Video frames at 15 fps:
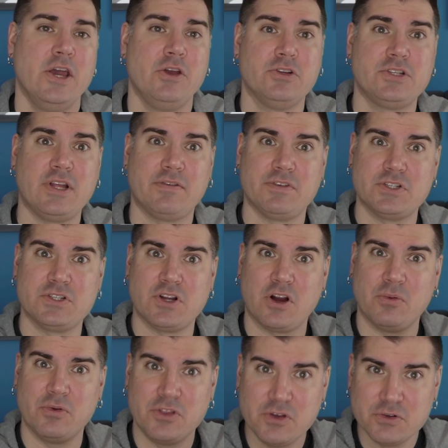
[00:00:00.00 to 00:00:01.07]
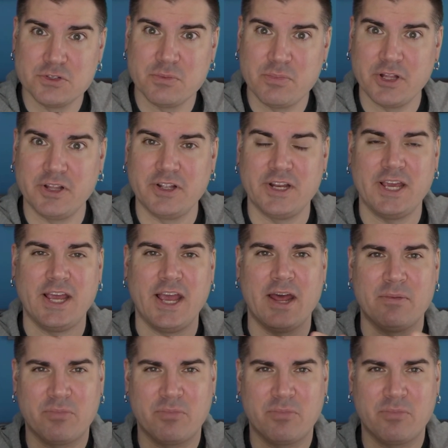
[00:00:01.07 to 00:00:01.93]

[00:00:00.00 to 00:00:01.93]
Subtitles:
You just have to start with usability